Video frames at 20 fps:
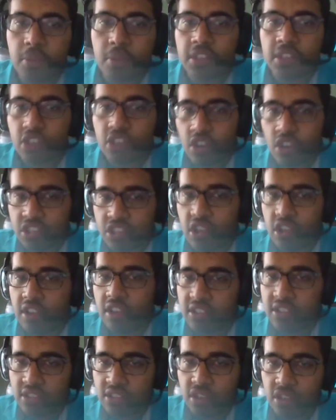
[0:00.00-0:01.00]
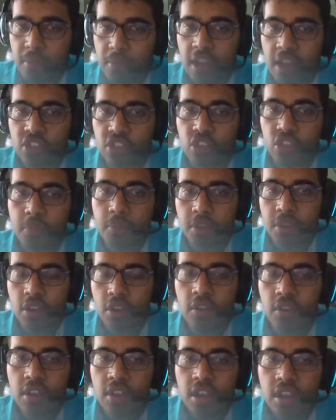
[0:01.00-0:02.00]
Qatar, Saudi is a good matchup. You
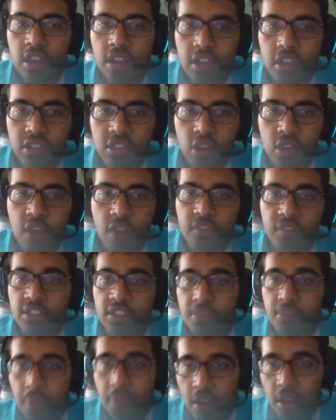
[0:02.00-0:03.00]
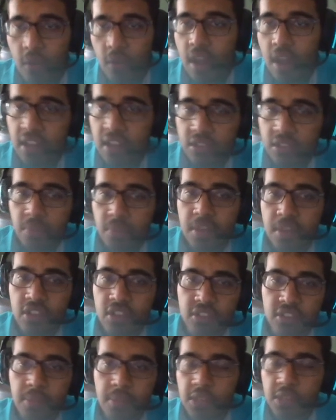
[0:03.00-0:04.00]
know, Qatar versus Bahrain could be
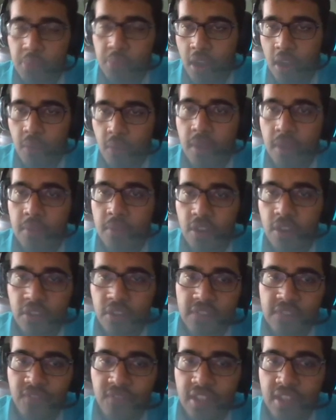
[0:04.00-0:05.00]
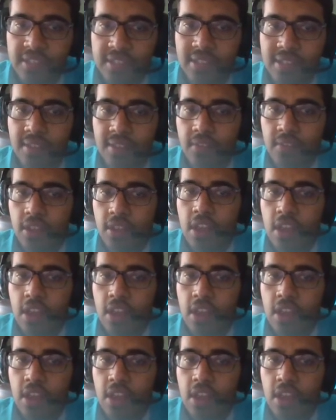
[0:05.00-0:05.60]
interesting because Bahrain, we know, are defensive.